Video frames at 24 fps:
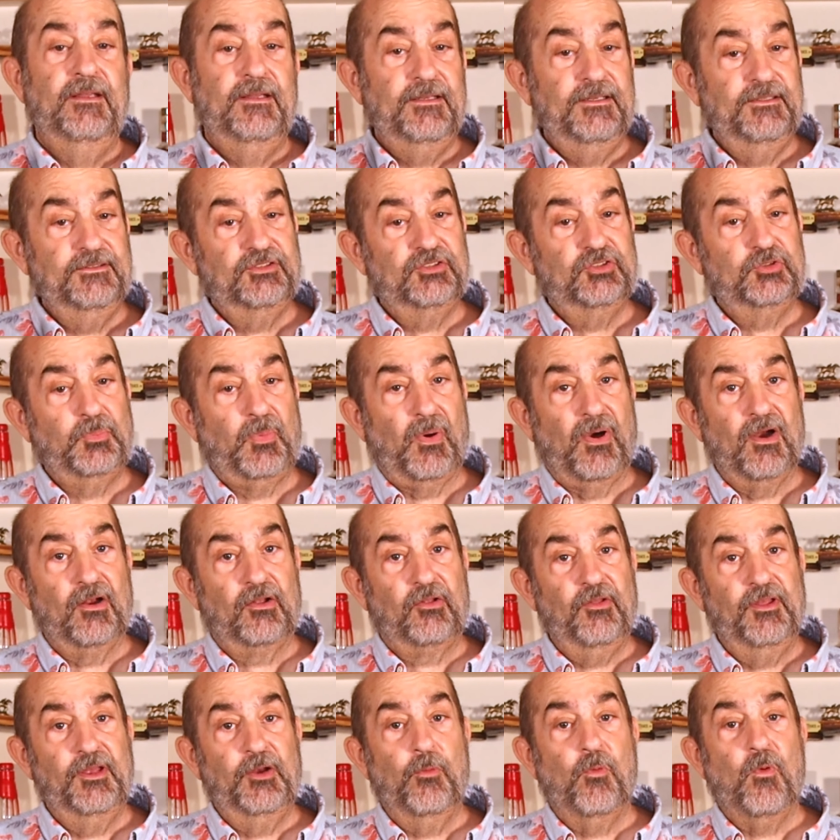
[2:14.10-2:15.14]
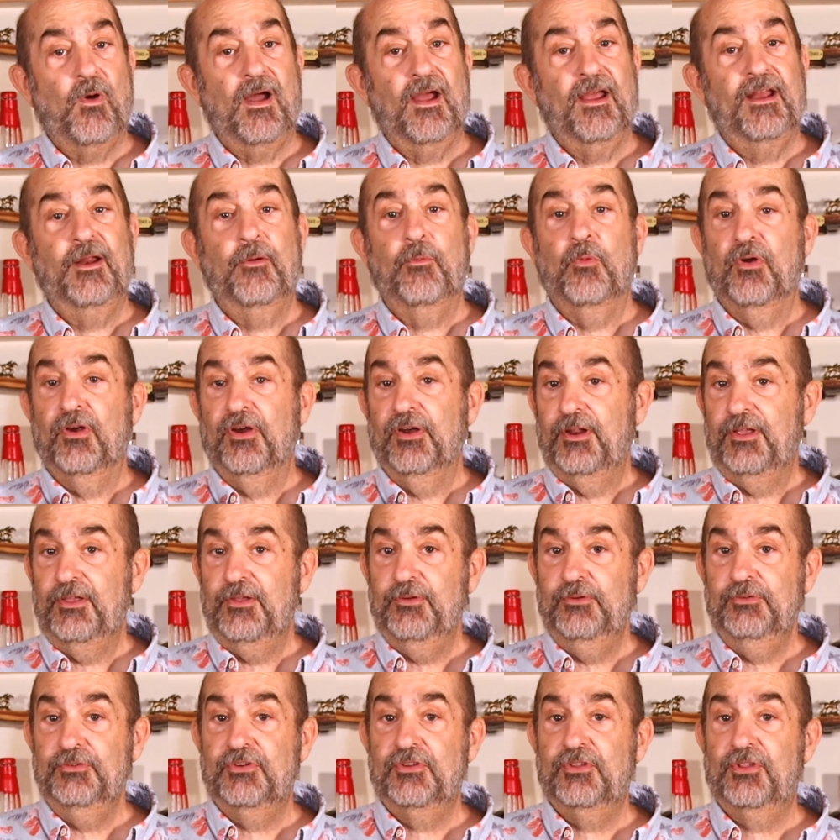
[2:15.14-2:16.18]
is sparkling wine, and we're going to
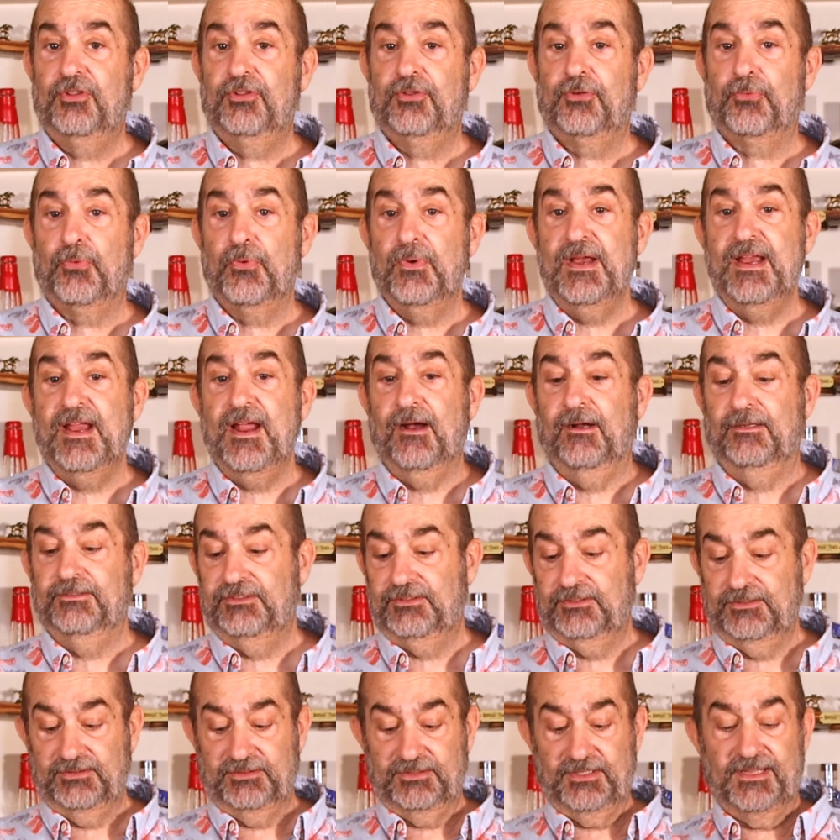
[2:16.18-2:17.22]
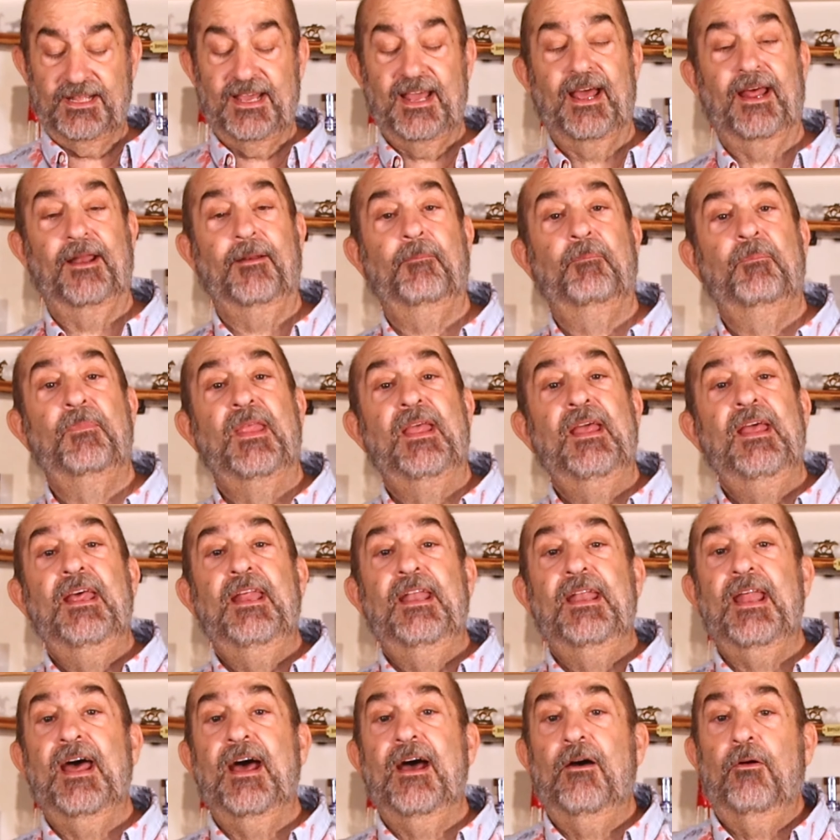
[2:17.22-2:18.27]
use 3 ounces of that.
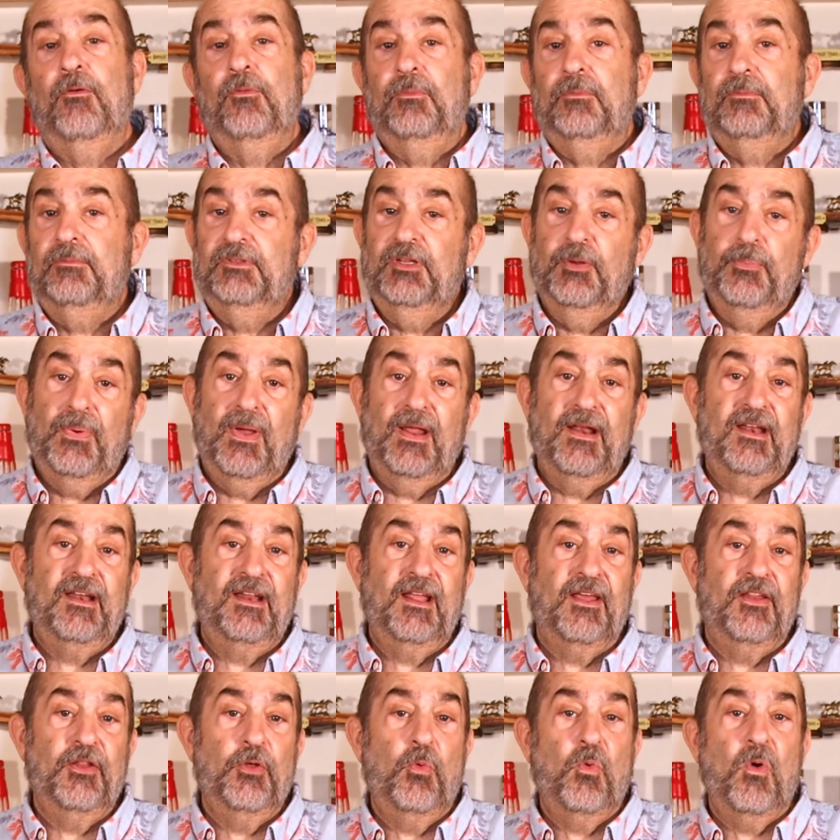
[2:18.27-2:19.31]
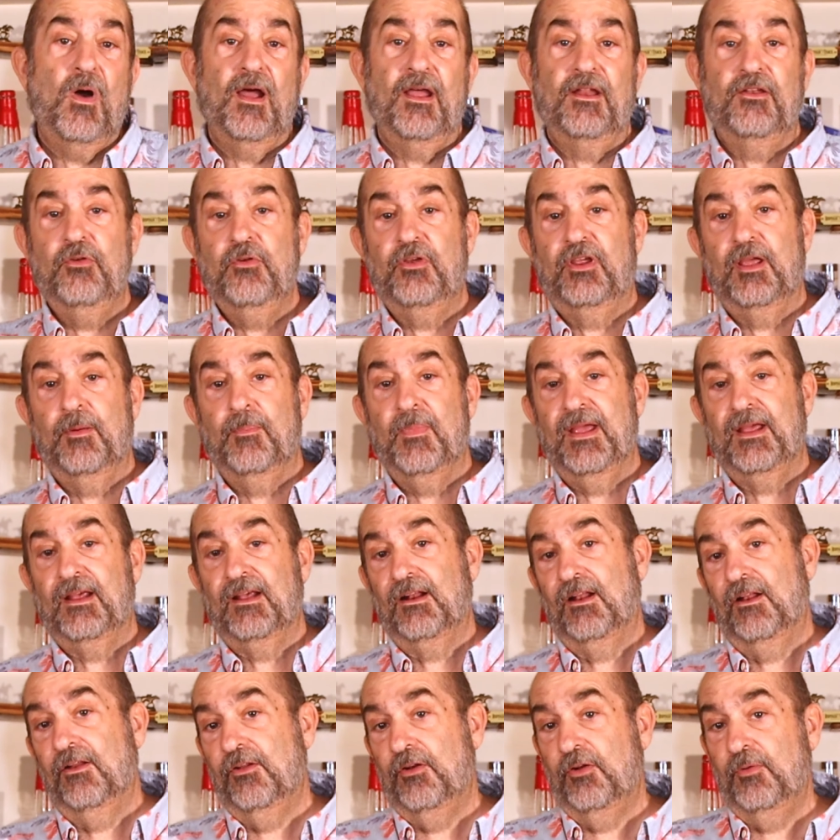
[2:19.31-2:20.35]
Now, depending on the wine, you can make
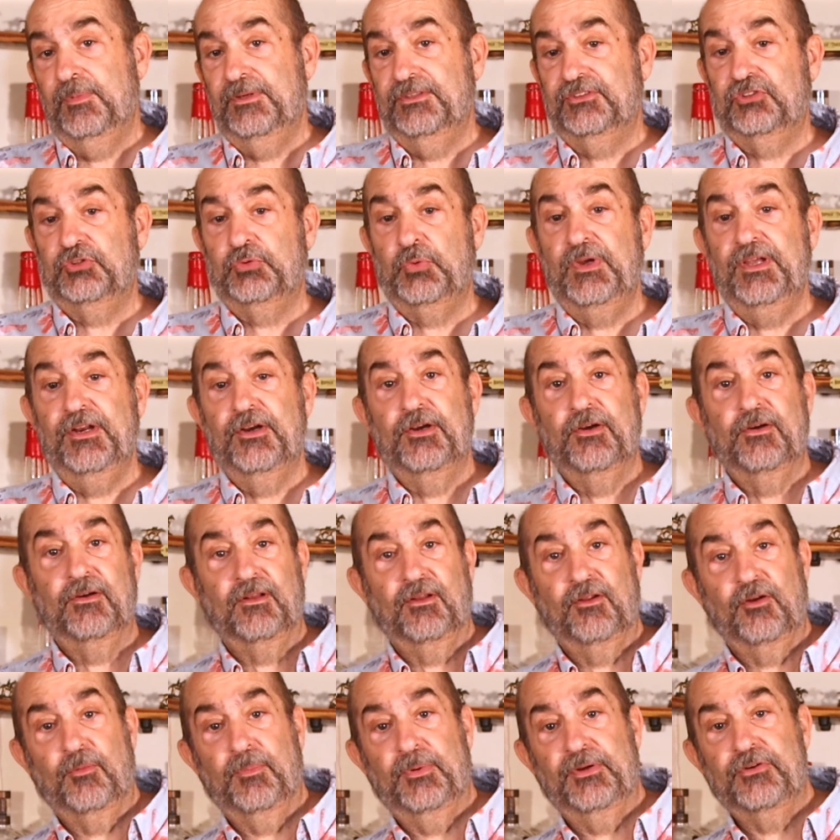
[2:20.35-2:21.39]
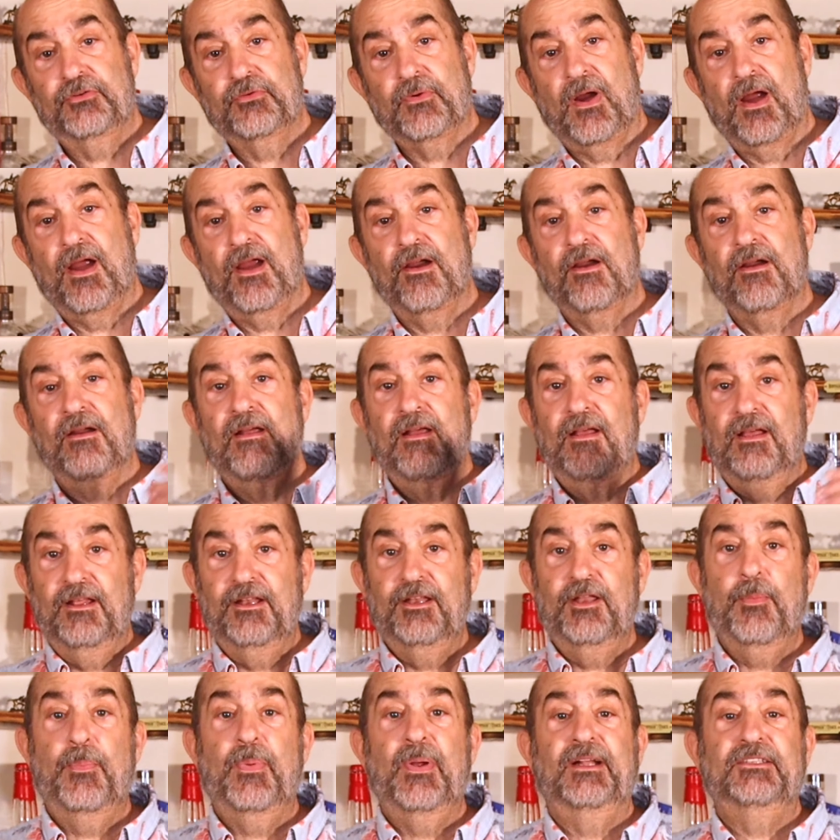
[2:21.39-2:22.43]
it a little bit sweeter, a little bit drier,
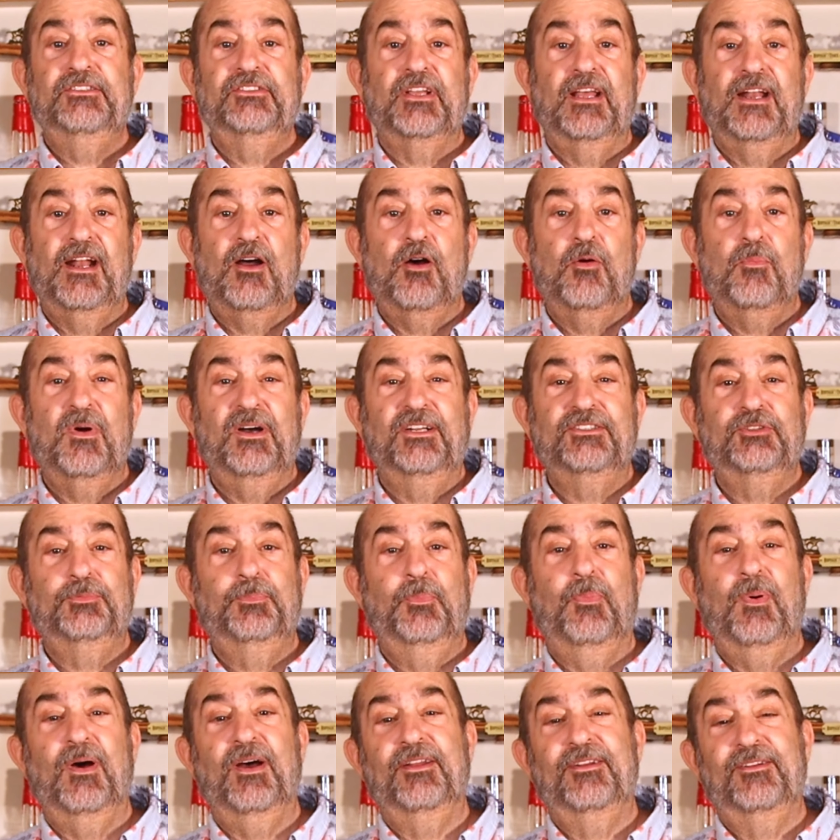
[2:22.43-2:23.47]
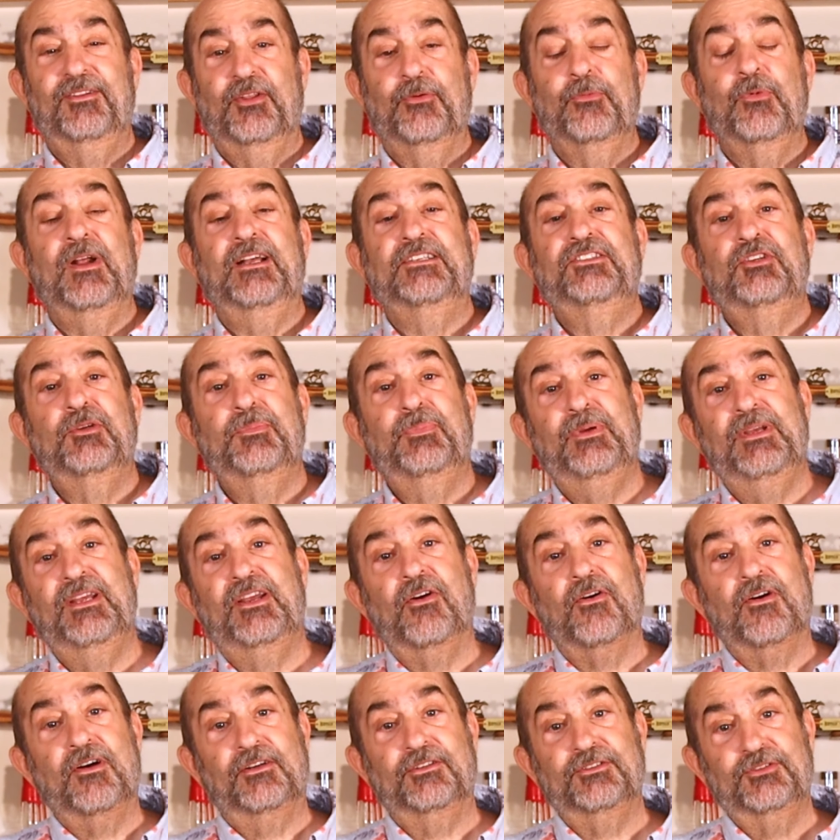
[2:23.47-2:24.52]
depends on how much, but the recipe
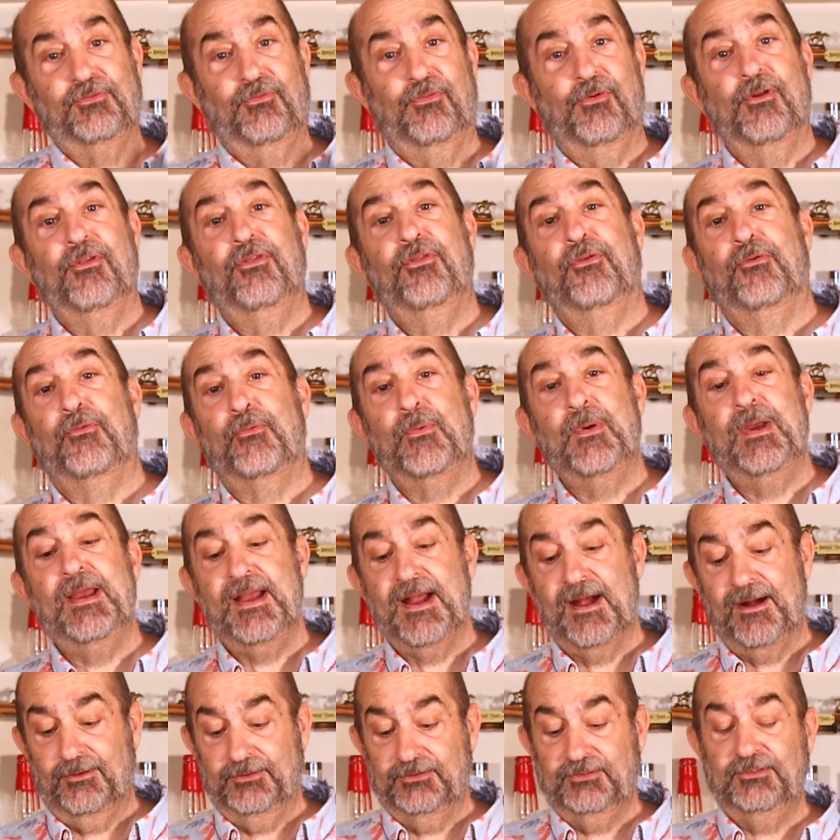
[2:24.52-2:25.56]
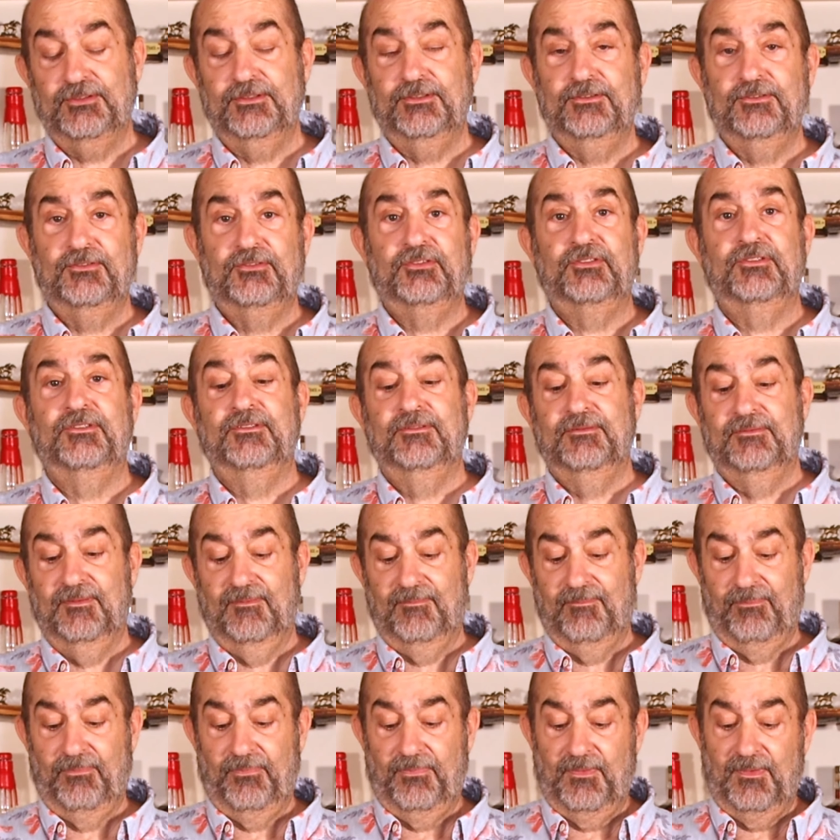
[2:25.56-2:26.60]
calls for 3 ounces.
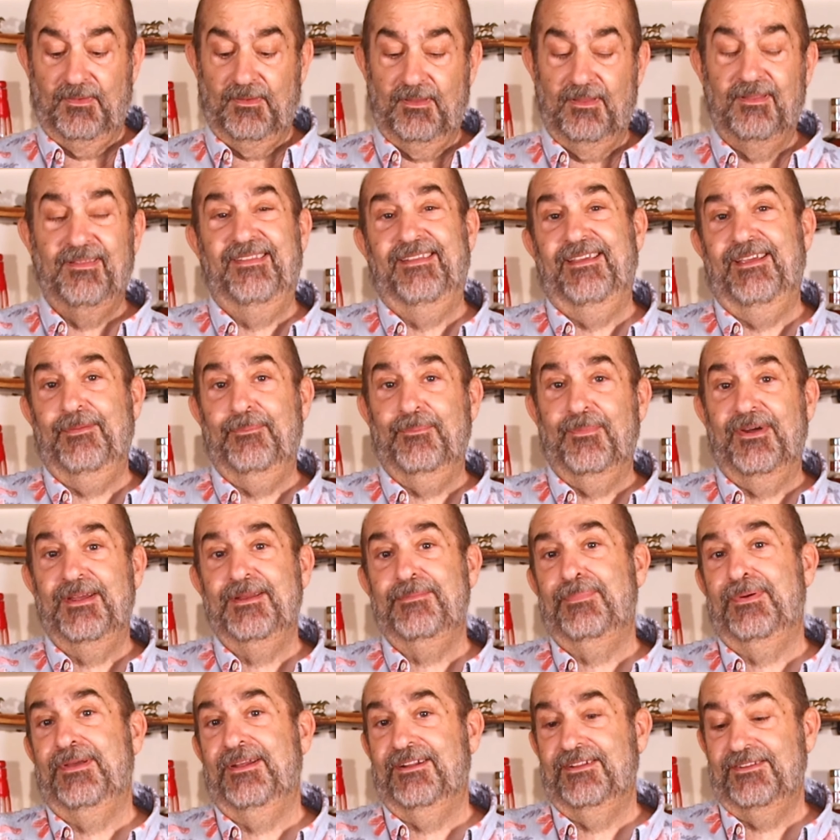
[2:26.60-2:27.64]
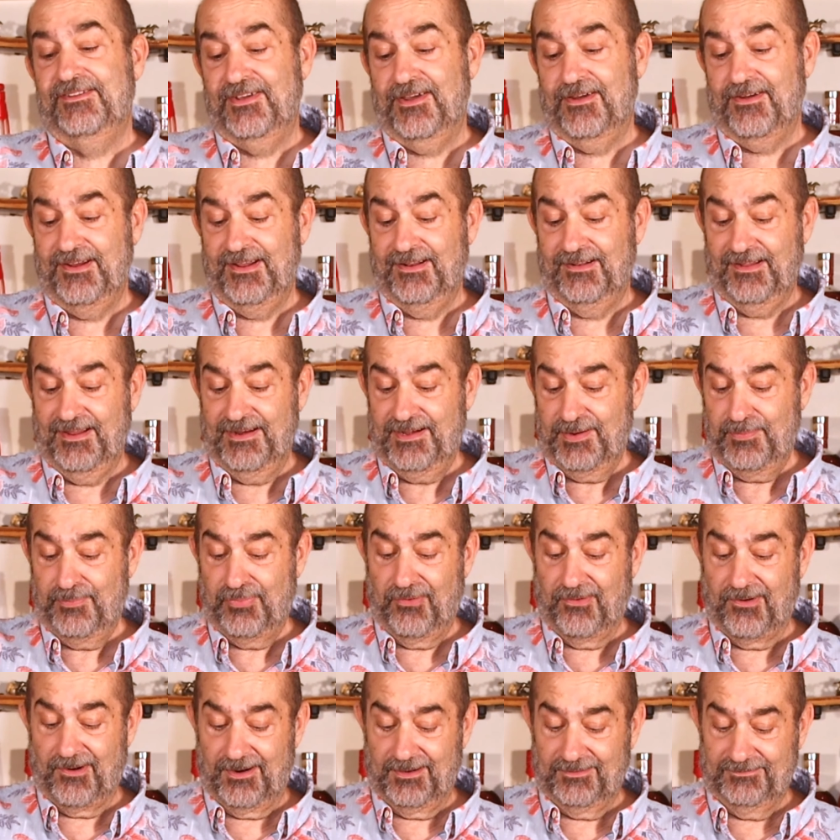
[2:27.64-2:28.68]
It might be an Italian lady
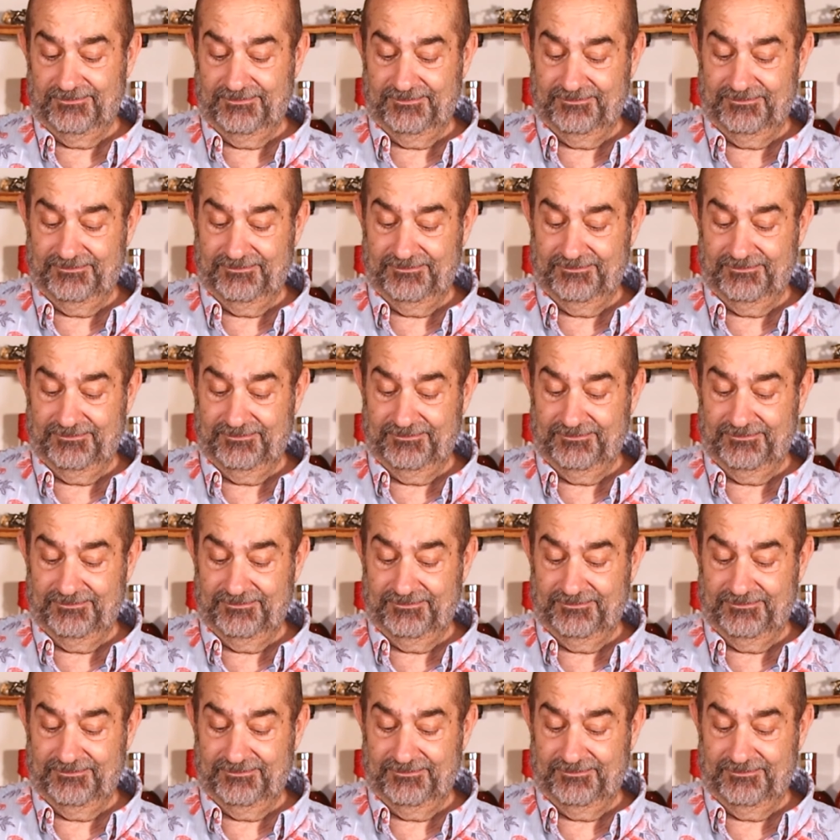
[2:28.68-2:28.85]
pour.